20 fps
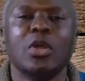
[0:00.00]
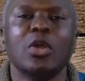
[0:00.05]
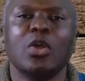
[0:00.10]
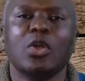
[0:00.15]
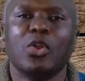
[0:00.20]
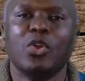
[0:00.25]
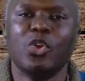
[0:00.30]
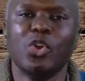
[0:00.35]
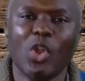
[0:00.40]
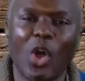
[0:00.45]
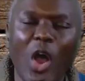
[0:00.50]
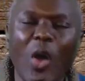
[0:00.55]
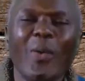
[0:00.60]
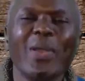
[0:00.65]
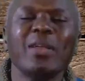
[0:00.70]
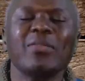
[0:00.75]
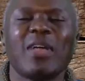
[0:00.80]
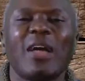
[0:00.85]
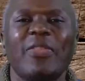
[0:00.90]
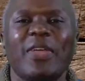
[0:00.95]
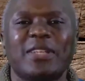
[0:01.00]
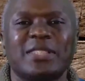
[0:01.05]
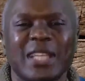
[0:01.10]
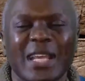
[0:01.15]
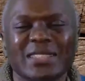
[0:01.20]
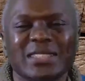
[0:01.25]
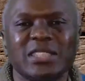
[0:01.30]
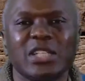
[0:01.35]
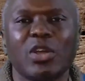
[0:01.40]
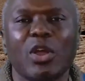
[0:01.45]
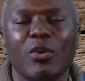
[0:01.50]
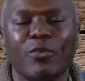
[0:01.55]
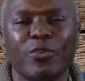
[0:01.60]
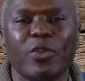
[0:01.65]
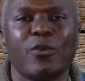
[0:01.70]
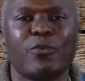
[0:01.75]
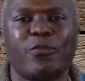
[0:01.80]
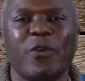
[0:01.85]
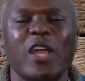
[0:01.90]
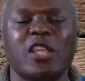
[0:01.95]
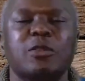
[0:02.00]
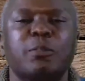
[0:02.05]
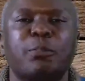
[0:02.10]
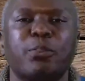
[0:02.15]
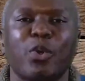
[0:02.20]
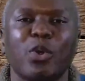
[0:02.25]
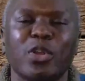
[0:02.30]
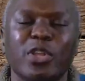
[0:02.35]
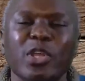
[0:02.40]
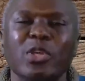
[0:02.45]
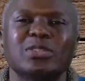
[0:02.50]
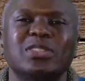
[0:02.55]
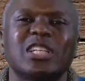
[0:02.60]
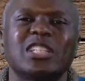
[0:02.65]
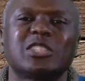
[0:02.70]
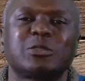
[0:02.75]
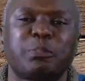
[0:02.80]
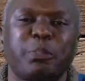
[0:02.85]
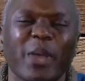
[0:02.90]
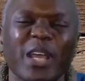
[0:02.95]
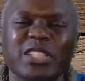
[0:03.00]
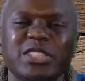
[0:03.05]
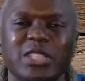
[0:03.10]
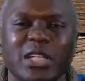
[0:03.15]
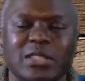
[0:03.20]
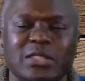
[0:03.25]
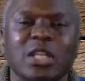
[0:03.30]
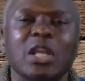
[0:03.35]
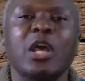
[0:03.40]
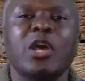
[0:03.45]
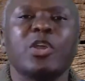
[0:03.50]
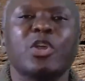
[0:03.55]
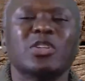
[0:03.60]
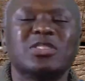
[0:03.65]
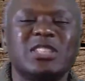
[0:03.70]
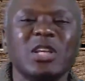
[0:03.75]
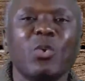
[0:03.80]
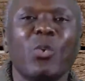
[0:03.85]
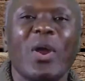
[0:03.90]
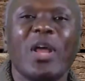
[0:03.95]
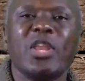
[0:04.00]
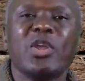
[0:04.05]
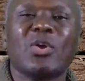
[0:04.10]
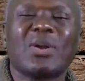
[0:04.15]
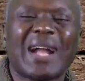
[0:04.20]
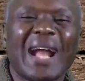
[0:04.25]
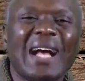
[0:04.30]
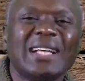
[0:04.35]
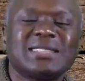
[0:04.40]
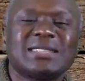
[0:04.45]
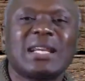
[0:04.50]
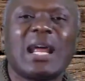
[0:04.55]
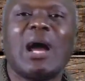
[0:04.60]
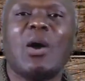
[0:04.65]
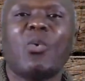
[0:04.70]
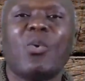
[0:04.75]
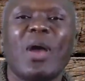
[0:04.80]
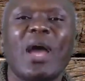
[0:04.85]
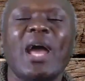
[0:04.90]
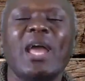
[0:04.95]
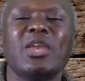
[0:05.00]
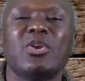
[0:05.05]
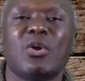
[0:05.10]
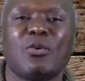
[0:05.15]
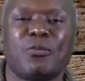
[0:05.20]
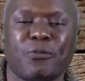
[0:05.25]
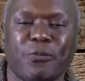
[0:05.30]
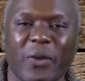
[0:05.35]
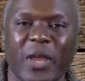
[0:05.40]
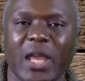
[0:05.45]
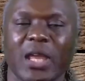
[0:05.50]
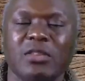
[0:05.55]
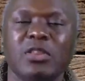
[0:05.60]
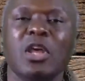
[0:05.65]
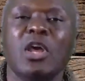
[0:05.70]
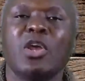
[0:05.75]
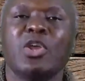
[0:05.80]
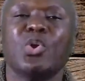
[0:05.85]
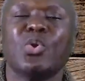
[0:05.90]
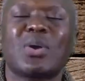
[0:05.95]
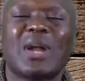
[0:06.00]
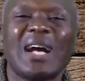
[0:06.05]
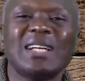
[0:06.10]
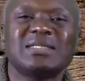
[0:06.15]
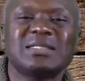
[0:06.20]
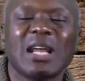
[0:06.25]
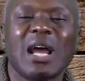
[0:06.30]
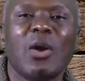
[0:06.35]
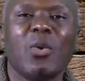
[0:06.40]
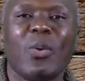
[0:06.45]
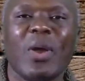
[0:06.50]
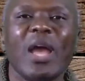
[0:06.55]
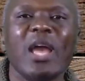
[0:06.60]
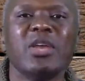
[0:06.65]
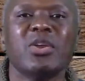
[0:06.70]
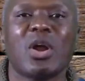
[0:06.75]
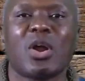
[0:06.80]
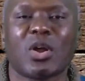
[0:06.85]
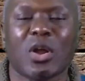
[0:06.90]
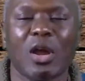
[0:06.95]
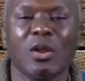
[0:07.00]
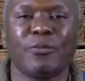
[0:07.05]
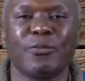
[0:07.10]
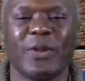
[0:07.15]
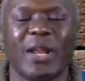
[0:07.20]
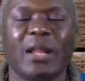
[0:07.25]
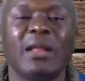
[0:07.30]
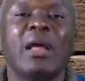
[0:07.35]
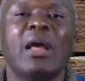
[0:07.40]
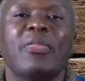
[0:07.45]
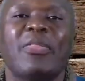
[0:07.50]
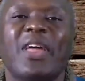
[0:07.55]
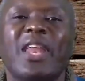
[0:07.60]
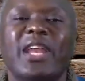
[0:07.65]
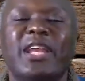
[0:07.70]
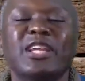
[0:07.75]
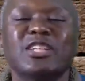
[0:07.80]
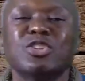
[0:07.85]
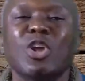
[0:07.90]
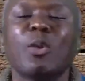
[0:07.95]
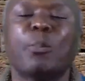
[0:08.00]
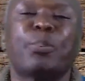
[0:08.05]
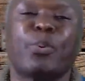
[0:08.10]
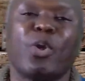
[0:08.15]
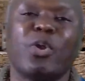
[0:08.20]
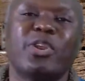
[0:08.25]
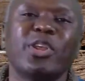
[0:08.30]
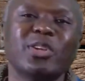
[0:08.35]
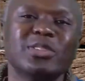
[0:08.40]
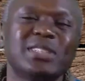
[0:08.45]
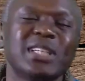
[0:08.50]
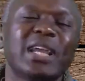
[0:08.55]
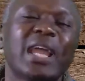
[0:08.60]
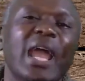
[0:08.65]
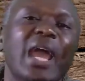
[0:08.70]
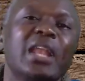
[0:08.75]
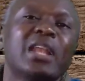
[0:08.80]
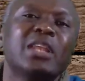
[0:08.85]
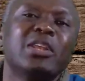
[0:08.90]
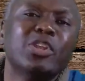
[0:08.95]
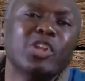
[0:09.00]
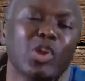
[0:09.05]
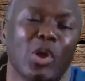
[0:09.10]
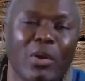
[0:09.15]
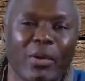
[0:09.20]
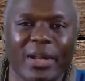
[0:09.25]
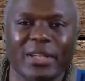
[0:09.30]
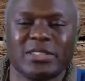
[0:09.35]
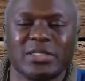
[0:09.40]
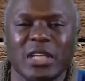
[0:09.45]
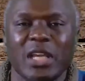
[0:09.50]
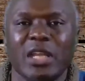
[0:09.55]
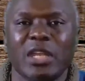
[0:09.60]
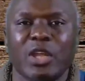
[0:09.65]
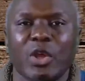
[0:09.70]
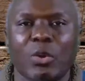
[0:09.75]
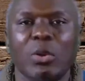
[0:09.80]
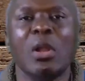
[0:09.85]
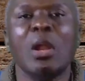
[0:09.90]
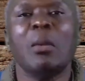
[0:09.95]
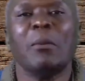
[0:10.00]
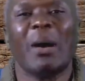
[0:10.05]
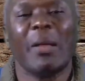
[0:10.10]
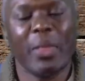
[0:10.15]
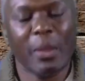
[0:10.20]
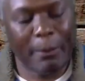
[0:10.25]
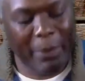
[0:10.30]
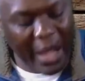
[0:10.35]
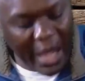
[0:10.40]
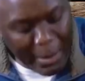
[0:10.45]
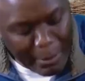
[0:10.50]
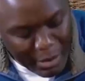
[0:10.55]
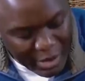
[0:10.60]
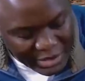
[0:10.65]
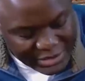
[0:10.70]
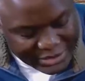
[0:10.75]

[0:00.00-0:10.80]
knowing that the testing of your faith produces patience. You see, when you cast away your faith, you cast away your confidence, then it is not producing endurance in you. But the Bible is